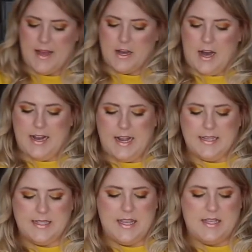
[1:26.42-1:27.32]
I got
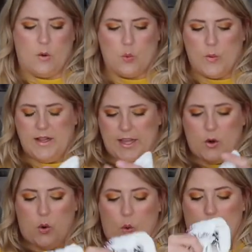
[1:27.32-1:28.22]
is this really
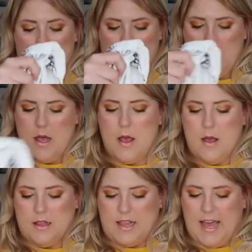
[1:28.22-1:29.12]
cool,
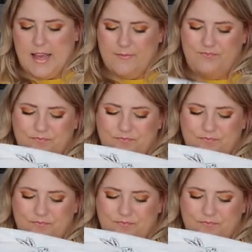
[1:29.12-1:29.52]
like,